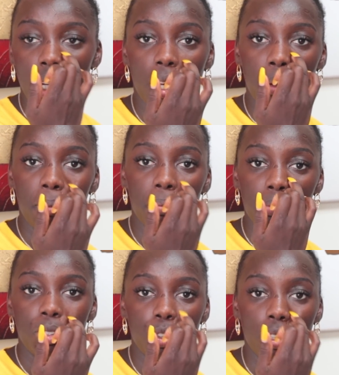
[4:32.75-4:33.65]
um,
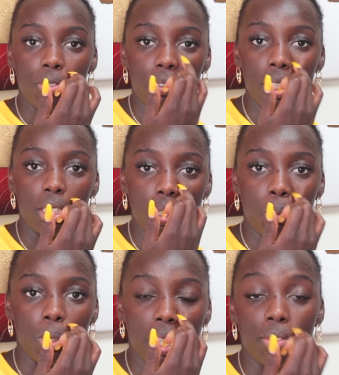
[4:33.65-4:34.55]
jonathan is
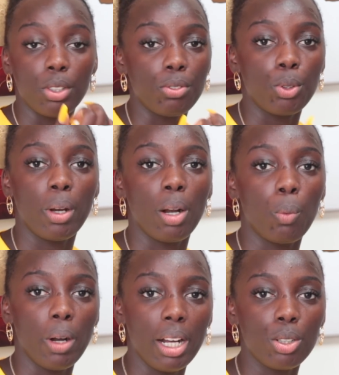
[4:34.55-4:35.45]
someone that i've known for quite a
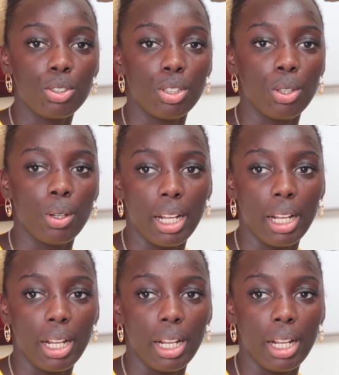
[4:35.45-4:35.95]
while so